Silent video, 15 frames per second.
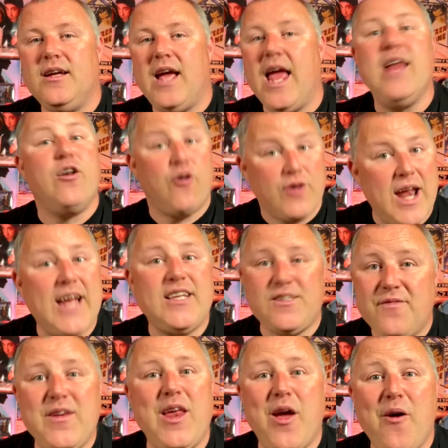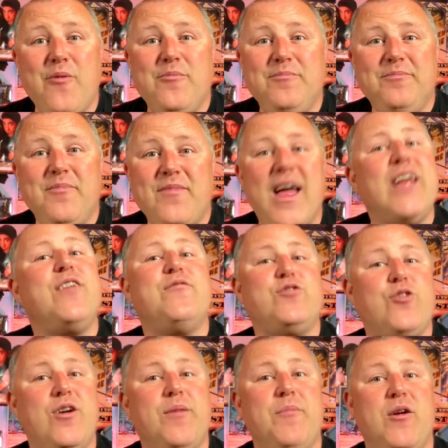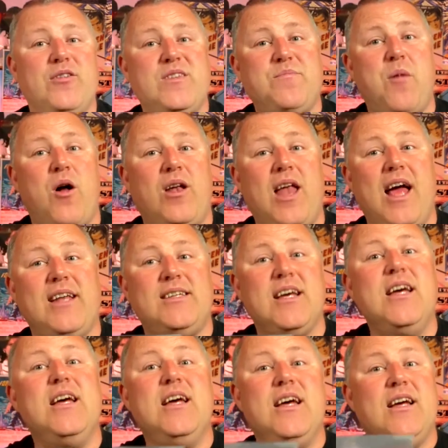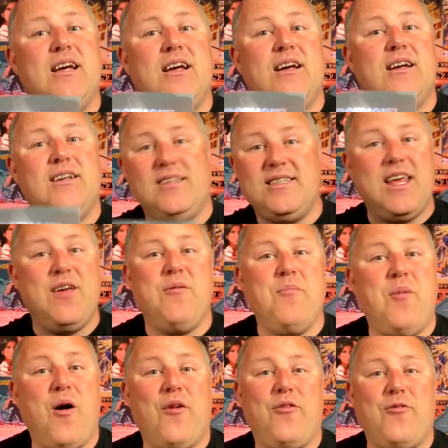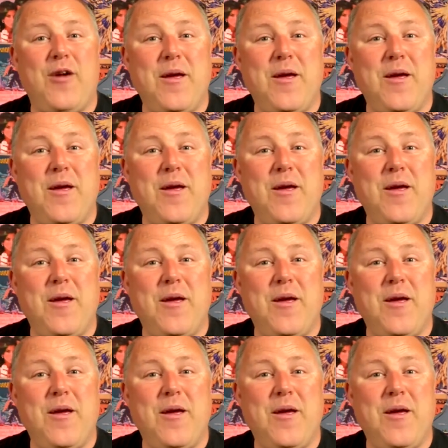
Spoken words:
in our next video. Thank you for joining me on Spotlight. See you in part